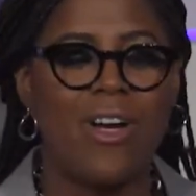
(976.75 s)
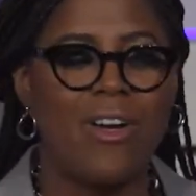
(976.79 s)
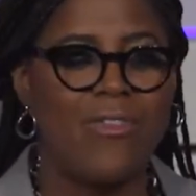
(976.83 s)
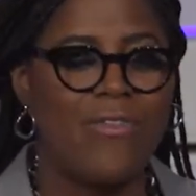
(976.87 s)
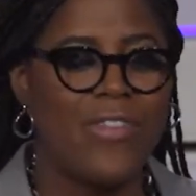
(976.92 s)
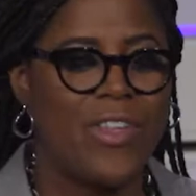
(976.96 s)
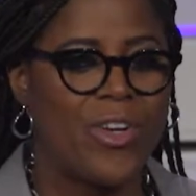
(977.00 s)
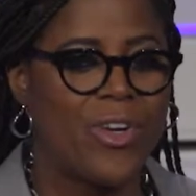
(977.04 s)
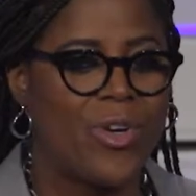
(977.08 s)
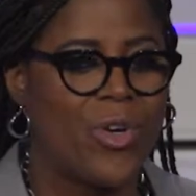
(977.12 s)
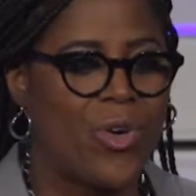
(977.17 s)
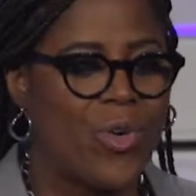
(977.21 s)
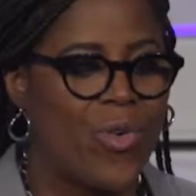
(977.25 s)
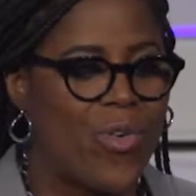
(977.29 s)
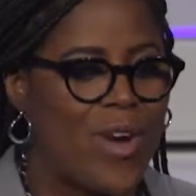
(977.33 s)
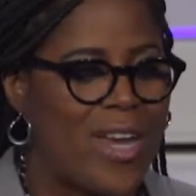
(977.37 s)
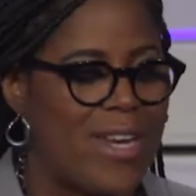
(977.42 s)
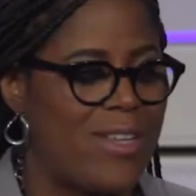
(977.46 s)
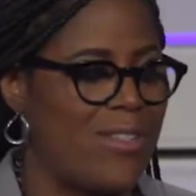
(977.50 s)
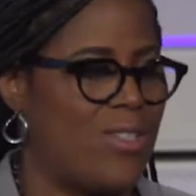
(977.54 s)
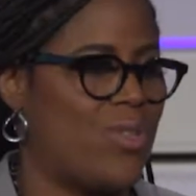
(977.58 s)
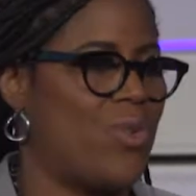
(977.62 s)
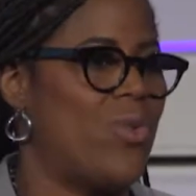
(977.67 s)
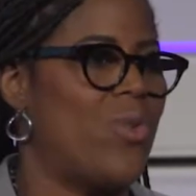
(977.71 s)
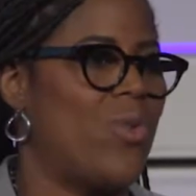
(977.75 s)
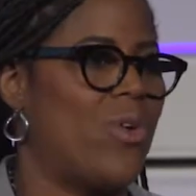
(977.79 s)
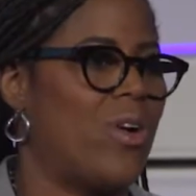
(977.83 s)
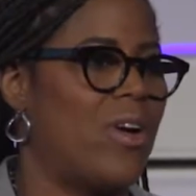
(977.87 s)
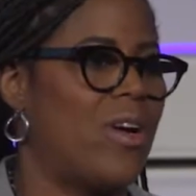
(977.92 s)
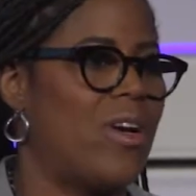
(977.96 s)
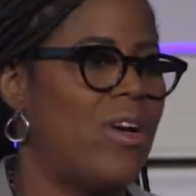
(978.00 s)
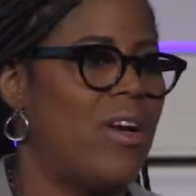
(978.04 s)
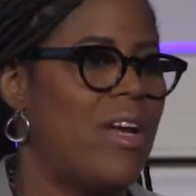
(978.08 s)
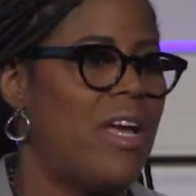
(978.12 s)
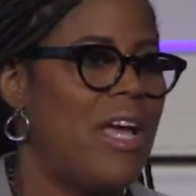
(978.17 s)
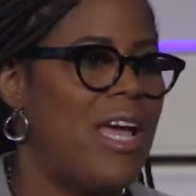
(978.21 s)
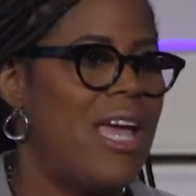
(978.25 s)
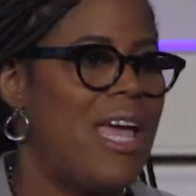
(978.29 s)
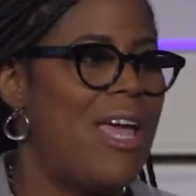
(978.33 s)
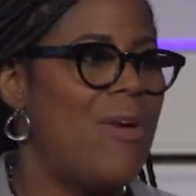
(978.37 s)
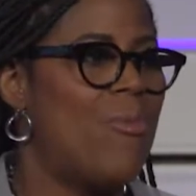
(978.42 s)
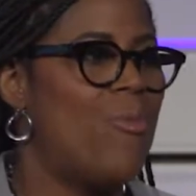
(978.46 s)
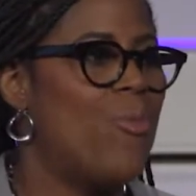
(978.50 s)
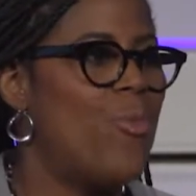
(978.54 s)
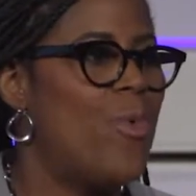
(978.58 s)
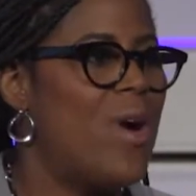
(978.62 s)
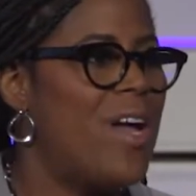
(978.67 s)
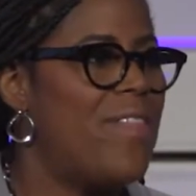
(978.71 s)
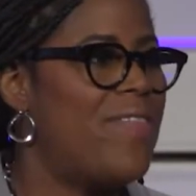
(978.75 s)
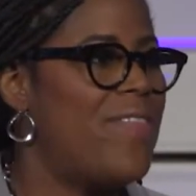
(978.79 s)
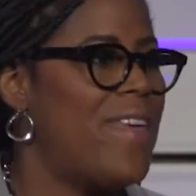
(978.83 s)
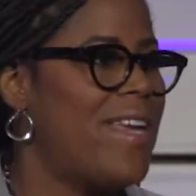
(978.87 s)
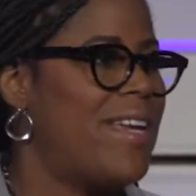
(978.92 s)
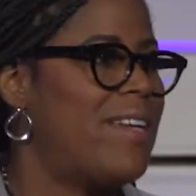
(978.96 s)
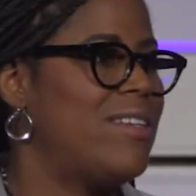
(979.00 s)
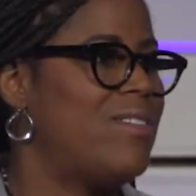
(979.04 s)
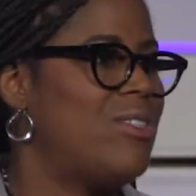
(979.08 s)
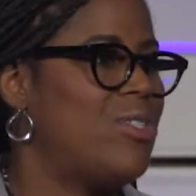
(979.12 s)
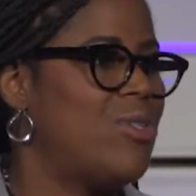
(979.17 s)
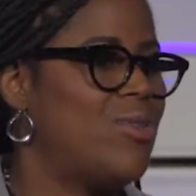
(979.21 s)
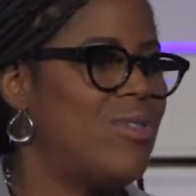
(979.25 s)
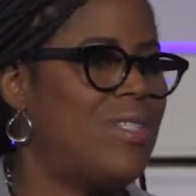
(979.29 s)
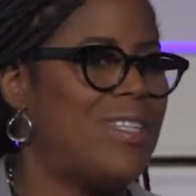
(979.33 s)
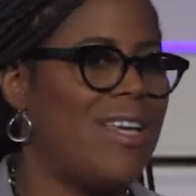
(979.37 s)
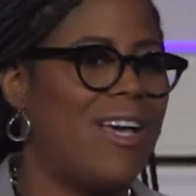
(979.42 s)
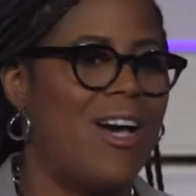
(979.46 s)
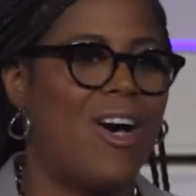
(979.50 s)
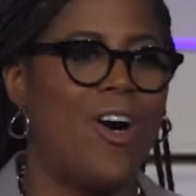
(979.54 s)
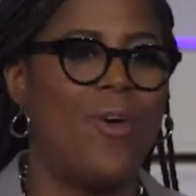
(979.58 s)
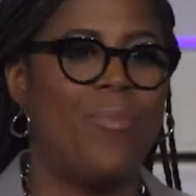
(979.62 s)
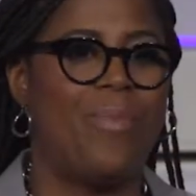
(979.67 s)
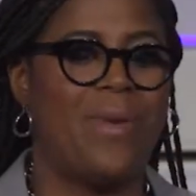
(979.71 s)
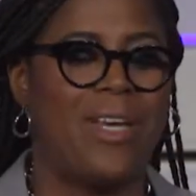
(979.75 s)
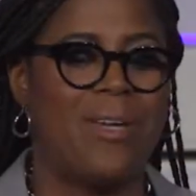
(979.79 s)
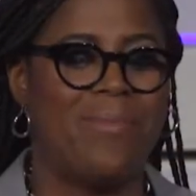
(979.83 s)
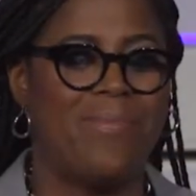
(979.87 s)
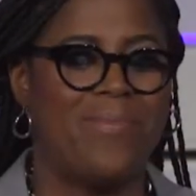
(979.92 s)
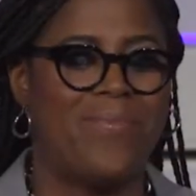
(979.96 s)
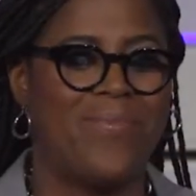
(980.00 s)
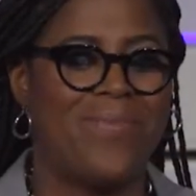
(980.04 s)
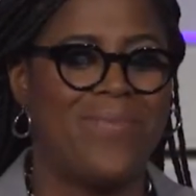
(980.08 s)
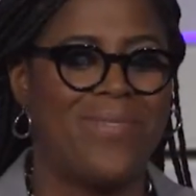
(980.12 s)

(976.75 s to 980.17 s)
of their credit score and what they can do to help it.